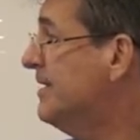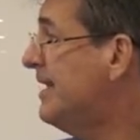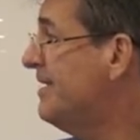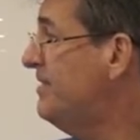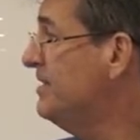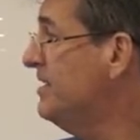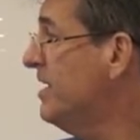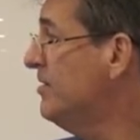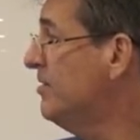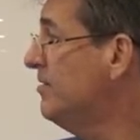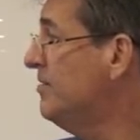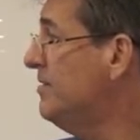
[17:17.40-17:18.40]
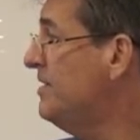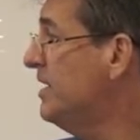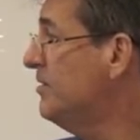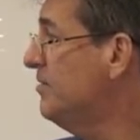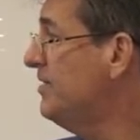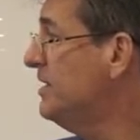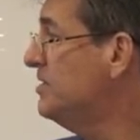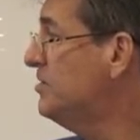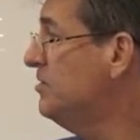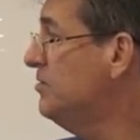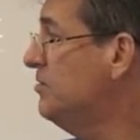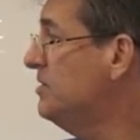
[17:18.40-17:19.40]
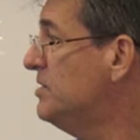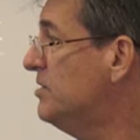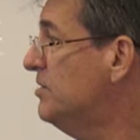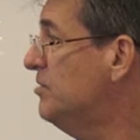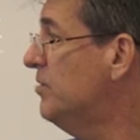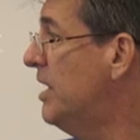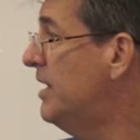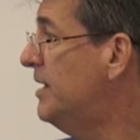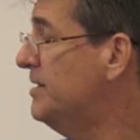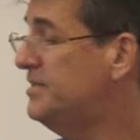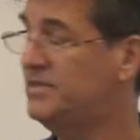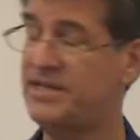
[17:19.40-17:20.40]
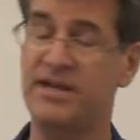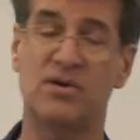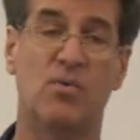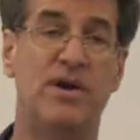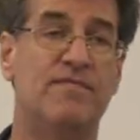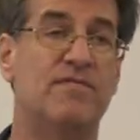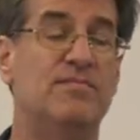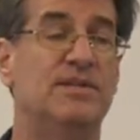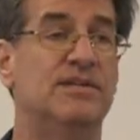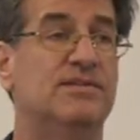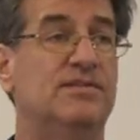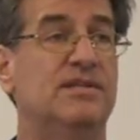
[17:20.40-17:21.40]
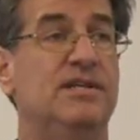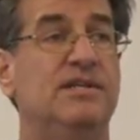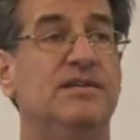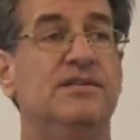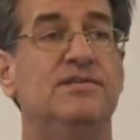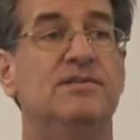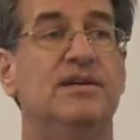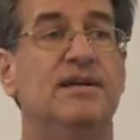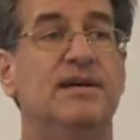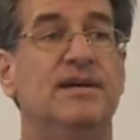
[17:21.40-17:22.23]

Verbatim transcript: I think the other, the other thing to, to, uh, to take away from this is